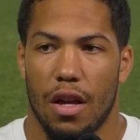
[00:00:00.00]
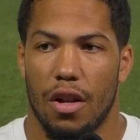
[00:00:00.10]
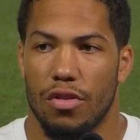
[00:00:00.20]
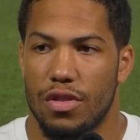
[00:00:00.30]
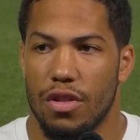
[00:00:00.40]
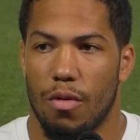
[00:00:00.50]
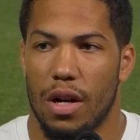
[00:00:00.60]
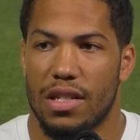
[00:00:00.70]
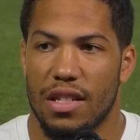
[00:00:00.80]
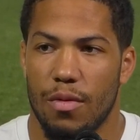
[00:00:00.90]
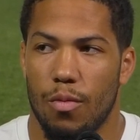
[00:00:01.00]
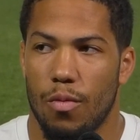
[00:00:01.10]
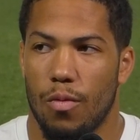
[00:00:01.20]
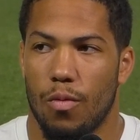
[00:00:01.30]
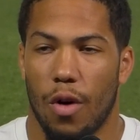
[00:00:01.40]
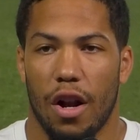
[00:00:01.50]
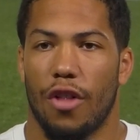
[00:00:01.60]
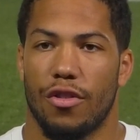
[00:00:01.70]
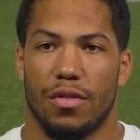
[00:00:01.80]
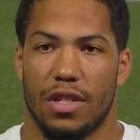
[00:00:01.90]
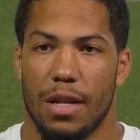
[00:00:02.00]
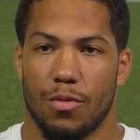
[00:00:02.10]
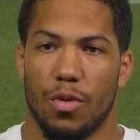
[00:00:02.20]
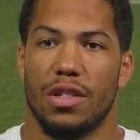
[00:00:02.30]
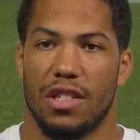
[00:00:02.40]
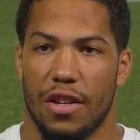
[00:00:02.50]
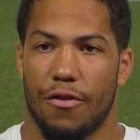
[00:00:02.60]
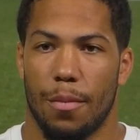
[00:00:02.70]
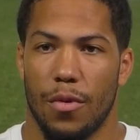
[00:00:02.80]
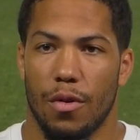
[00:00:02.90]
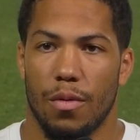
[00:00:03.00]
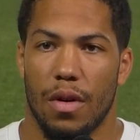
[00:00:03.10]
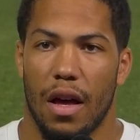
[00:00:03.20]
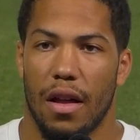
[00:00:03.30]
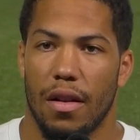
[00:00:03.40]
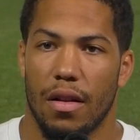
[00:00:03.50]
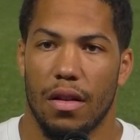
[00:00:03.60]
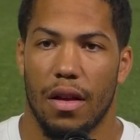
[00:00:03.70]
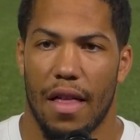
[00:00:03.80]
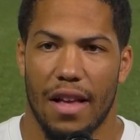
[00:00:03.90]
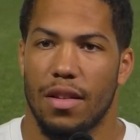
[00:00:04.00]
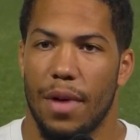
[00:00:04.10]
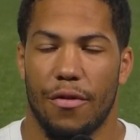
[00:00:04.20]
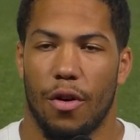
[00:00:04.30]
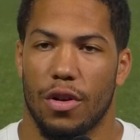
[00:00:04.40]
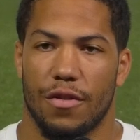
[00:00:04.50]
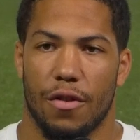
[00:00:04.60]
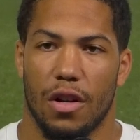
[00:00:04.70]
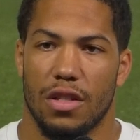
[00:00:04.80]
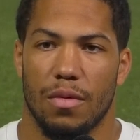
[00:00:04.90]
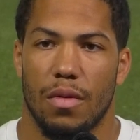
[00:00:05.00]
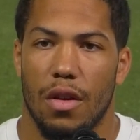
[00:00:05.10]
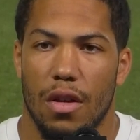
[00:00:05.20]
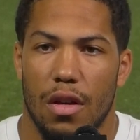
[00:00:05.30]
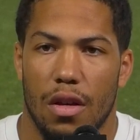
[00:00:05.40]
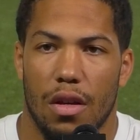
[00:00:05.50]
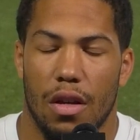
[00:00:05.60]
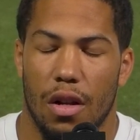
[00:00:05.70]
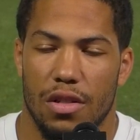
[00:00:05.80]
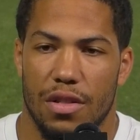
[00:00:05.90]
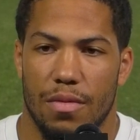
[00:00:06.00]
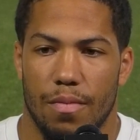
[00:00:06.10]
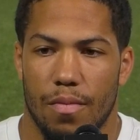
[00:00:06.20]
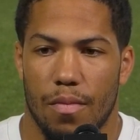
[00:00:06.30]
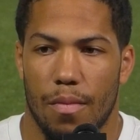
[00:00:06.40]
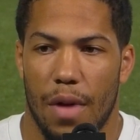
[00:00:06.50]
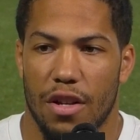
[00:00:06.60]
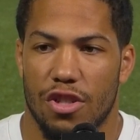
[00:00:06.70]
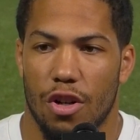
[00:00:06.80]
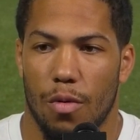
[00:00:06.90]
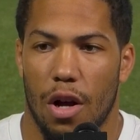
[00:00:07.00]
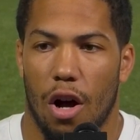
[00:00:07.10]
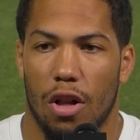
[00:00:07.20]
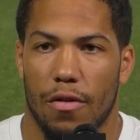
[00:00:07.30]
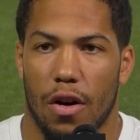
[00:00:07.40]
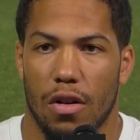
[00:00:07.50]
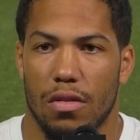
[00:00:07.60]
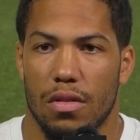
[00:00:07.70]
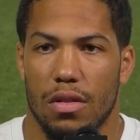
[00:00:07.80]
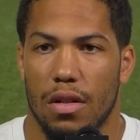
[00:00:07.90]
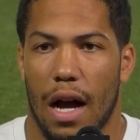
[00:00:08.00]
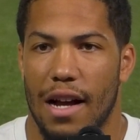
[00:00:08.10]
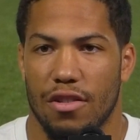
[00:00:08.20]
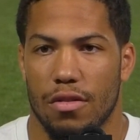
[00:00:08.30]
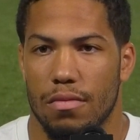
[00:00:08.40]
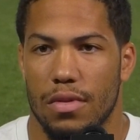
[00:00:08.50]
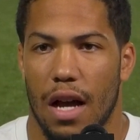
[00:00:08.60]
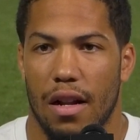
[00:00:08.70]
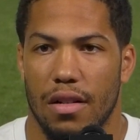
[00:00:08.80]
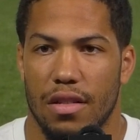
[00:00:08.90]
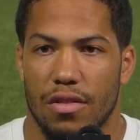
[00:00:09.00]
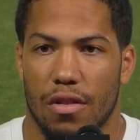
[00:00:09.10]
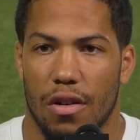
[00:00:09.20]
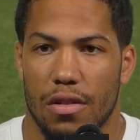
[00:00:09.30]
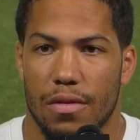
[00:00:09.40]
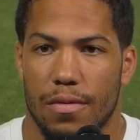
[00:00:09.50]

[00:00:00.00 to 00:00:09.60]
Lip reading: you know, you want to see what other teams would see from you. And that's a main focus for us. And, you know, just making sure that all of our I's are dotted and T's are crossed.